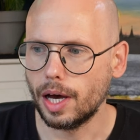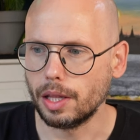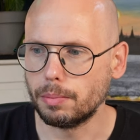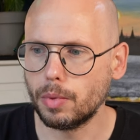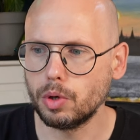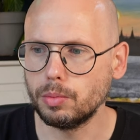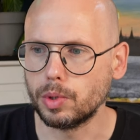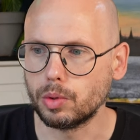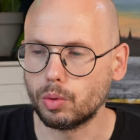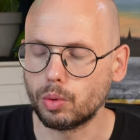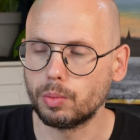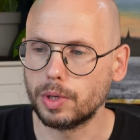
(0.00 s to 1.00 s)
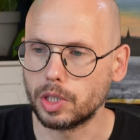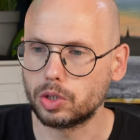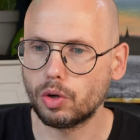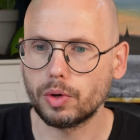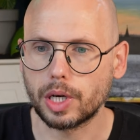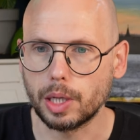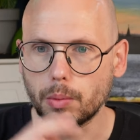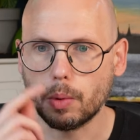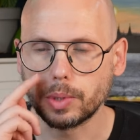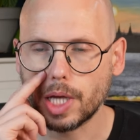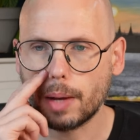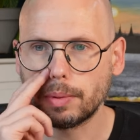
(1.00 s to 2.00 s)
At the moment, or historically, what
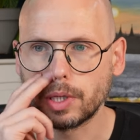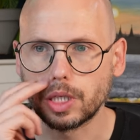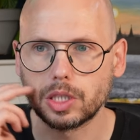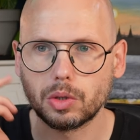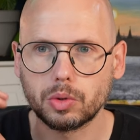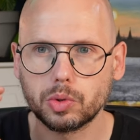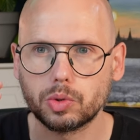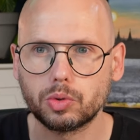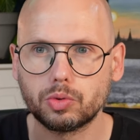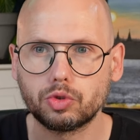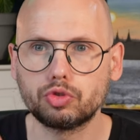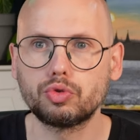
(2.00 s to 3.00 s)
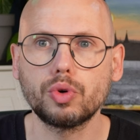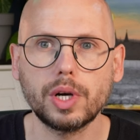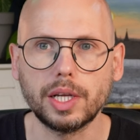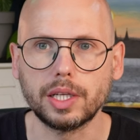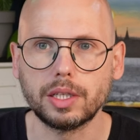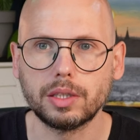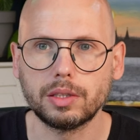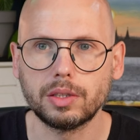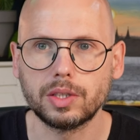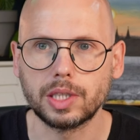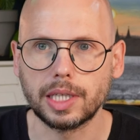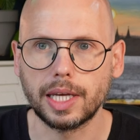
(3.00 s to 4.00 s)
was happening is I was struggling
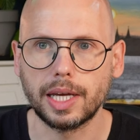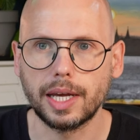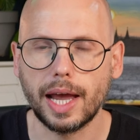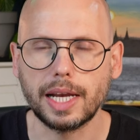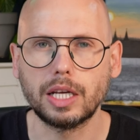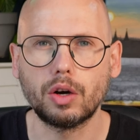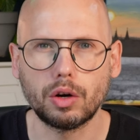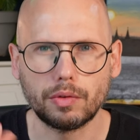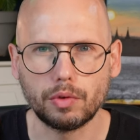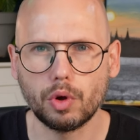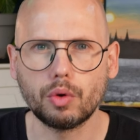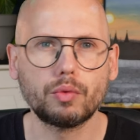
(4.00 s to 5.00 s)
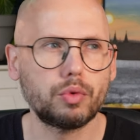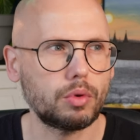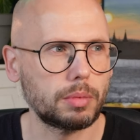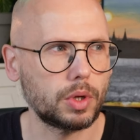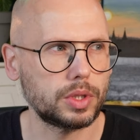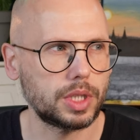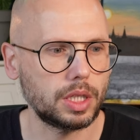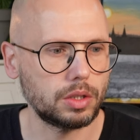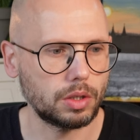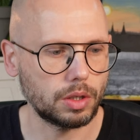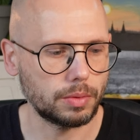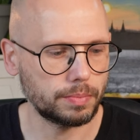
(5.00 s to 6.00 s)
to get any kind of long form
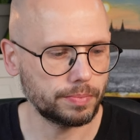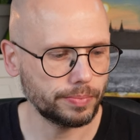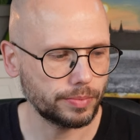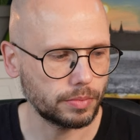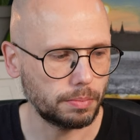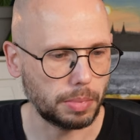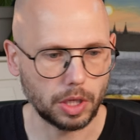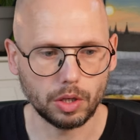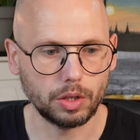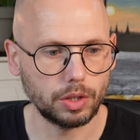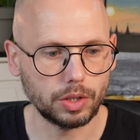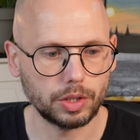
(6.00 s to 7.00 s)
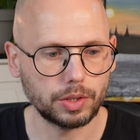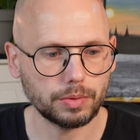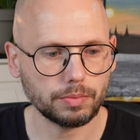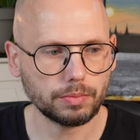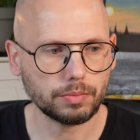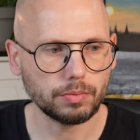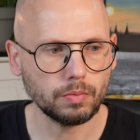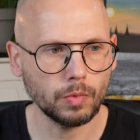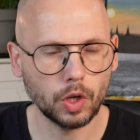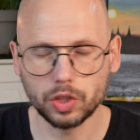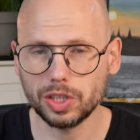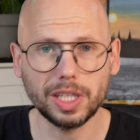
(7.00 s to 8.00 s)
content done because
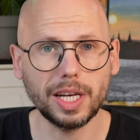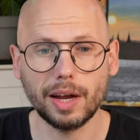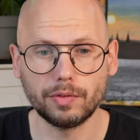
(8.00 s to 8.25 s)
I just didn't